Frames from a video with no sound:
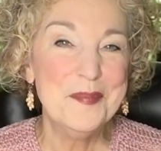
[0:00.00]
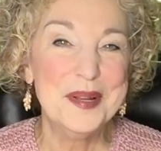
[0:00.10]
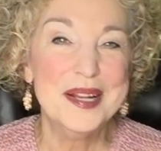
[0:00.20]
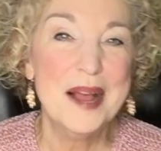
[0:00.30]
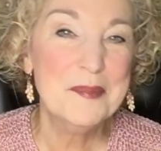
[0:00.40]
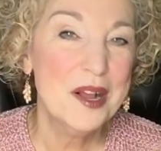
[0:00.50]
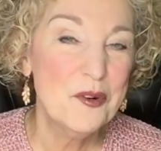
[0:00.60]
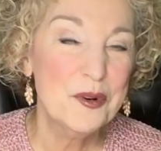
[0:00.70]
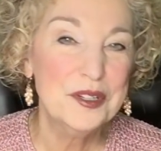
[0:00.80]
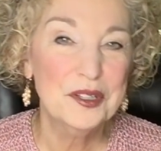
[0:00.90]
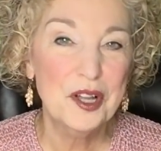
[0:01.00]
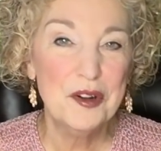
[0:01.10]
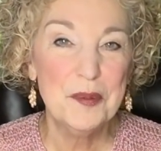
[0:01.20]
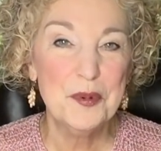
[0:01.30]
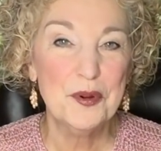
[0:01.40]
but I'm not going to
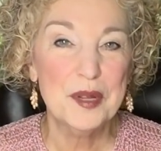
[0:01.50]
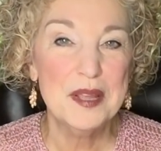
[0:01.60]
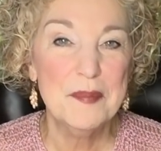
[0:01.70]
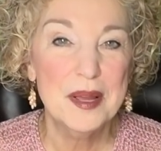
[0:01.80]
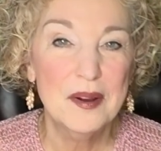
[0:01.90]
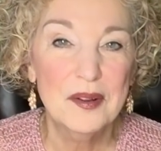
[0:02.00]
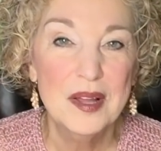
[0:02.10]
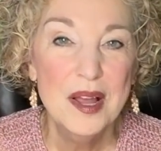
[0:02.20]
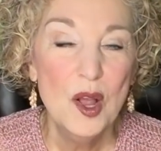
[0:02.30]
load up your email